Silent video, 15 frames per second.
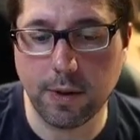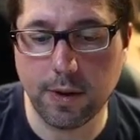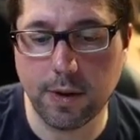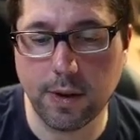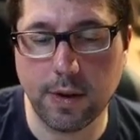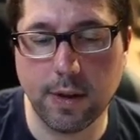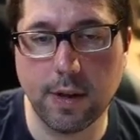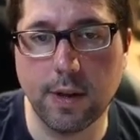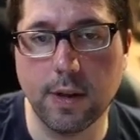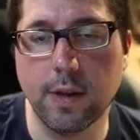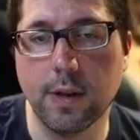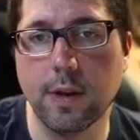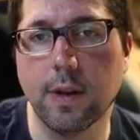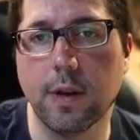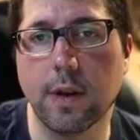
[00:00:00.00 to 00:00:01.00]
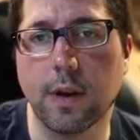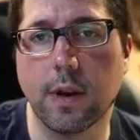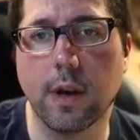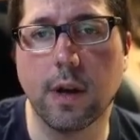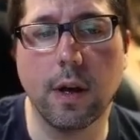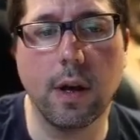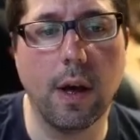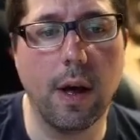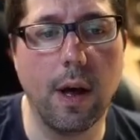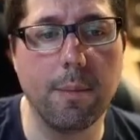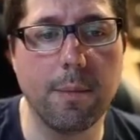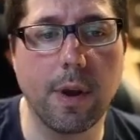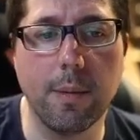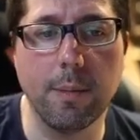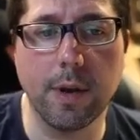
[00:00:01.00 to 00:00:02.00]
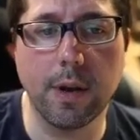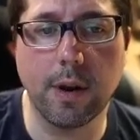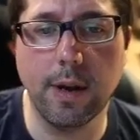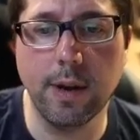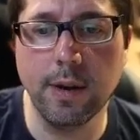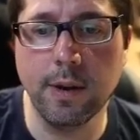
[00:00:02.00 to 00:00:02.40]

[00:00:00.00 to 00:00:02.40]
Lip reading: in the upcoming line.